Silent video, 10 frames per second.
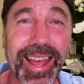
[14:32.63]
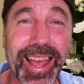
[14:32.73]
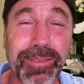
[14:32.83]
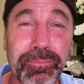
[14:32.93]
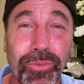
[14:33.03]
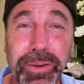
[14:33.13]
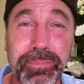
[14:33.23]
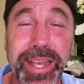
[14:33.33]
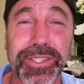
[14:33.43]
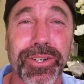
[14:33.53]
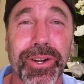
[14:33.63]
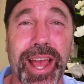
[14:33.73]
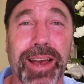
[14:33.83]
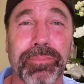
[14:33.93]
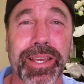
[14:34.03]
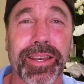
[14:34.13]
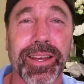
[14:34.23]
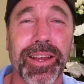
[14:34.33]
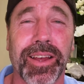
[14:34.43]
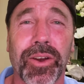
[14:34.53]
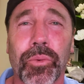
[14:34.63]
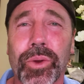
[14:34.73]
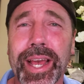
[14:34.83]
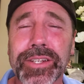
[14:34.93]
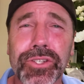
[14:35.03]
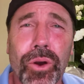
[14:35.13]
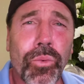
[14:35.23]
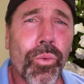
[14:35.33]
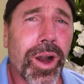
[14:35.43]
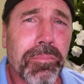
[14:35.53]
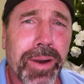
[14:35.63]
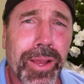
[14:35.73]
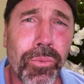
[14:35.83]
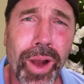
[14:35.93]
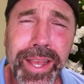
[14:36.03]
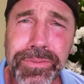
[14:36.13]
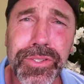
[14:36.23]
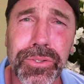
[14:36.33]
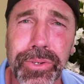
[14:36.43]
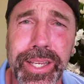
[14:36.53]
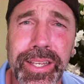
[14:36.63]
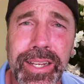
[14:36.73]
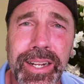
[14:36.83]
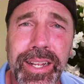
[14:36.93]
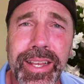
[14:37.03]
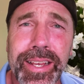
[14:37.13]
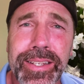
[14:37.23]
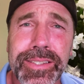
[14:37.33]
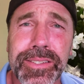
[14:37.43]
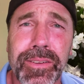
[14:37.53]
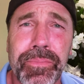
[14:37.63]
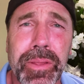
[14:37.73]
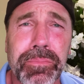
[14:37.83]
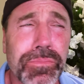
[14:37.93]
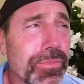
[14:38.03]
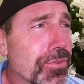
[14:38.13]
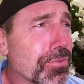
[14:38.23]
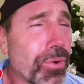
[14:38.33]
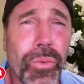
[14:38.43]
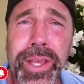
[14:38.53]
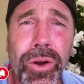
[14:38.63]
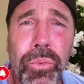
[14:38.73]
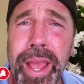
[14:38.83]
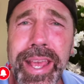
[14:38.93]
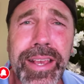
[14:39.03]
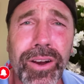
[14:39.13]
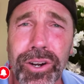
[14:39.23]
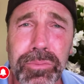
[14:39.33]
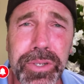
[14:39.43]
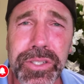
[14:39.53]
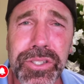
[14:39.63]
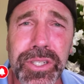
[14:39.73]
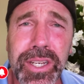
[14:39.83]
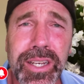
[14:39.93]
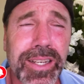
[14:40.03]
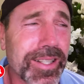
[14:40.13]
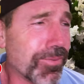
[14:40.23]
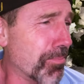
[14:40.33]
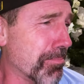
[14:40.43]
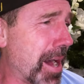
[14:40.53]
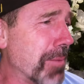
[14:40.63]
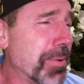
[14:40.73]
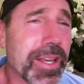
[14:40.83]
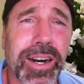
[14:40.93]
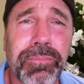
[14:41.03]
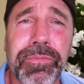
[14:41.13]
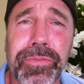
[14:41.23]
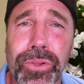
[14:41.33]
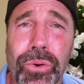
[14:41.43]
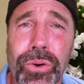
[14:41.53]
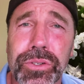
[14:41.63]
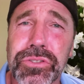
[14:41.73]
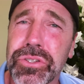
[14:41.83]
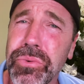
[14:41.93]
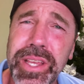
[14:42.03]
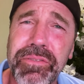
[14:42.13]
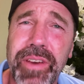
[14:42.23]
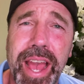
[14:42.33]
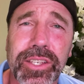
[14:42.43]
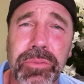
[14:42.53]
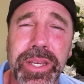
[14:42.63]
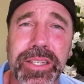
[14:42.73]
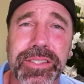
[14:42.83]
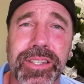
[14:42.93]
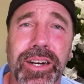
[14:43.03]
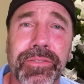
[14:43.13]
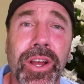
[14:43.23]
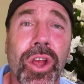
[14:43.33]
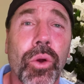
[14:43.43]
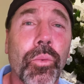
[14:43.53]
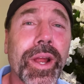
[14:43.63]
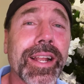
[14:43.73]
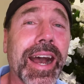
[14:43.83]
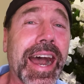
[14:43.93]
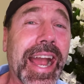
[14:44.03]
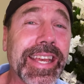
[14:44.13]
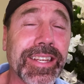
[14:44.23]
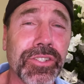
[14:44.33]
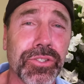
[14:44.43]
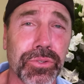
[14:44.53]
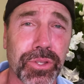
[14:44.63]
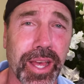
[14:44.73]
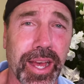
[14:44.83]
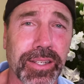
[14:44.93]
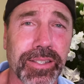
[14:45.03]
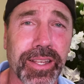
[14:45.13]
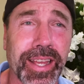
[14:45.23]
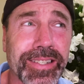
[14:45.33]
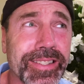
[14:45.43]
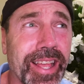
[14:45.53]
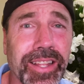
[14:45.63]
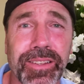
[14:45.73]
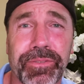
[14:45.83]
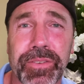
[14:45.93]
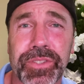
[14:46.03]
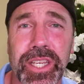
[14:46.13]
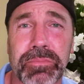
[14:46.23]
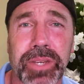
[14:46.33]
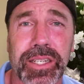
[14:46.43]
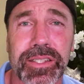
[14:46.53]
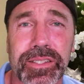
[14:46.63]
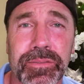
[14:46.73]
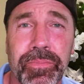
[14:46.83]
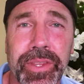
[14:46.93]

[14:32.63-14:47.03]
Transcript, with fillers: and what makes her happy. What I don't want my wife doing is throwing away garbage, mopping up floors, doing vacuuming and stuff when I can do that in 10 to 15 minutes.